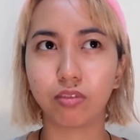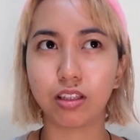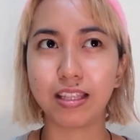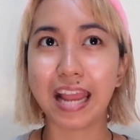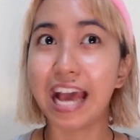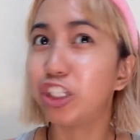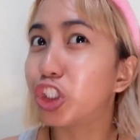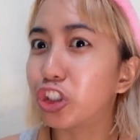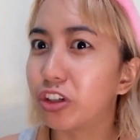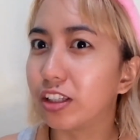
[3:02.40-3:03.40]

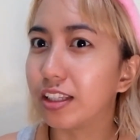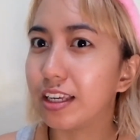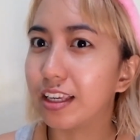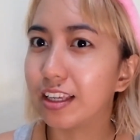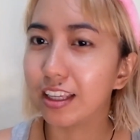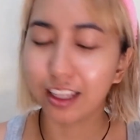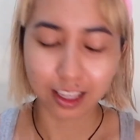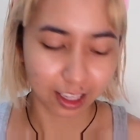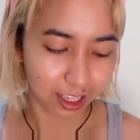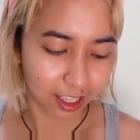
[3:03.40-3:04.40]
naturally,
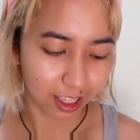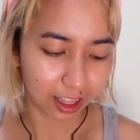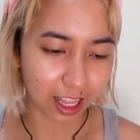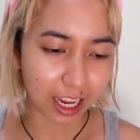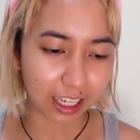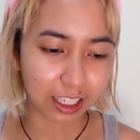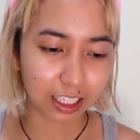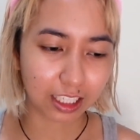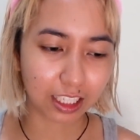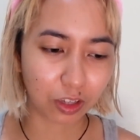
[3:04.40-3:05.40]
like
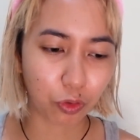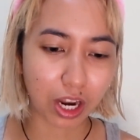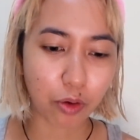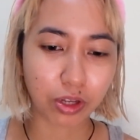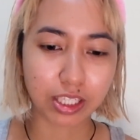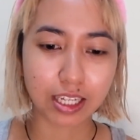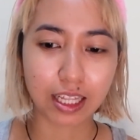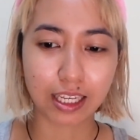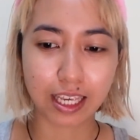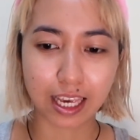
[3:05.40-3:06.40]
when I was still
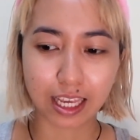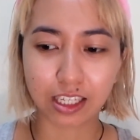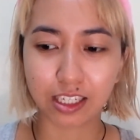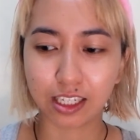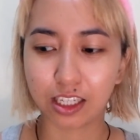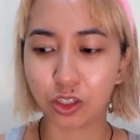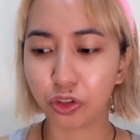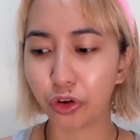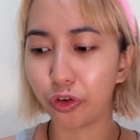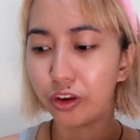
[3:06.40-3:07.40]
a kid.
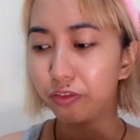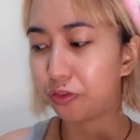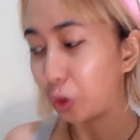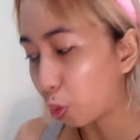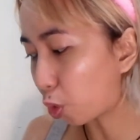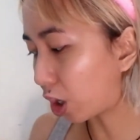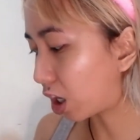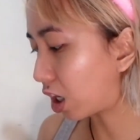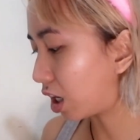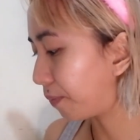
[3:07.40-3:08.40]
So if you
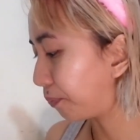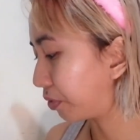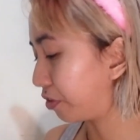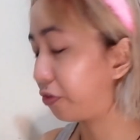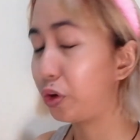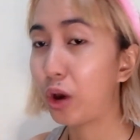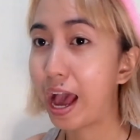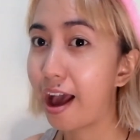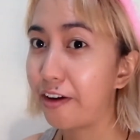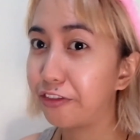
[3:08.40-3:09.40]

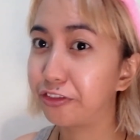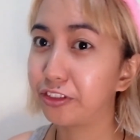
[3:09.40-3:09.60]
have